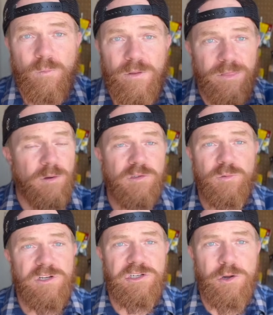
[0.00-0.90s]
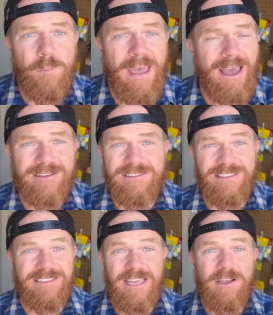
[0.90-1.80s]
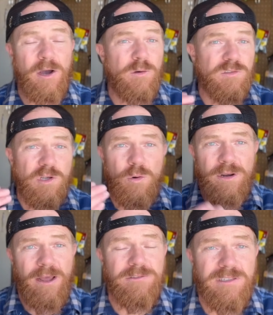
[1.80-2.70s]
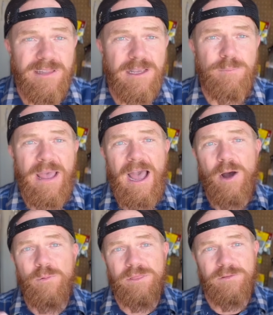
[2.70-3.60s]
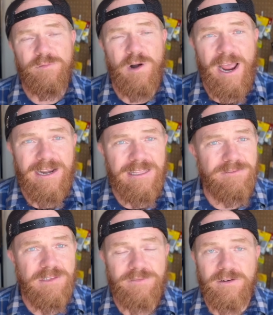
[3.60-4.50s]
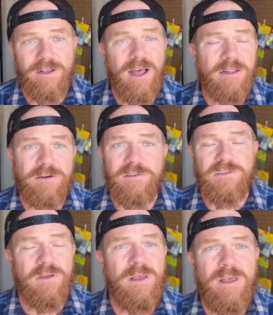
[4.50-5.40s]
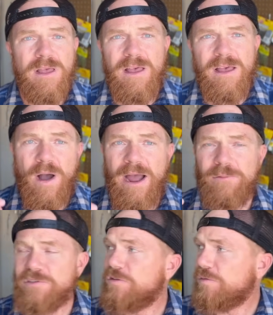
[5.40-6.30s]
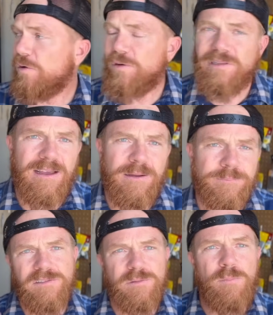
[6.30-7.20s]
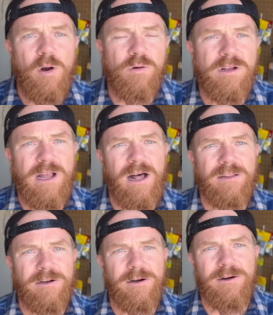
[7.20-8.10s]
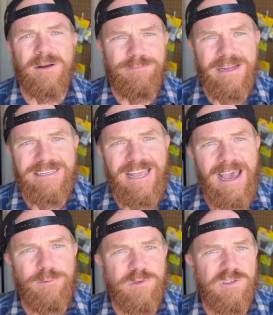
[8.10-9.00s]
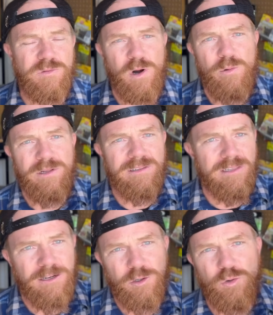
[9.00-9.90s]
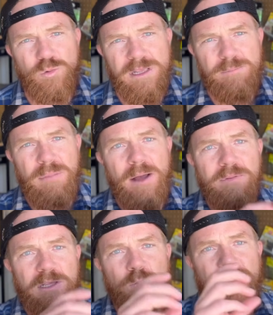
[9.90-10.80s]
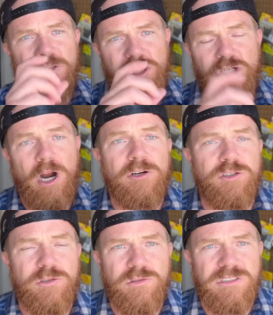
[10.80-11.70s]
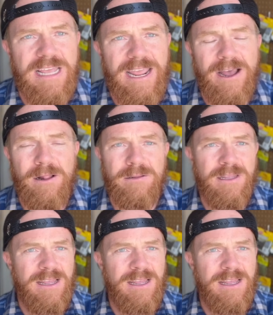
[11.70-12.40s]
With those original packs of Senkos going out to Lake Powell with a variety of different colors, I was throwing a smoke color. My dad was throwing a green pumpkin with a chartreuse tail.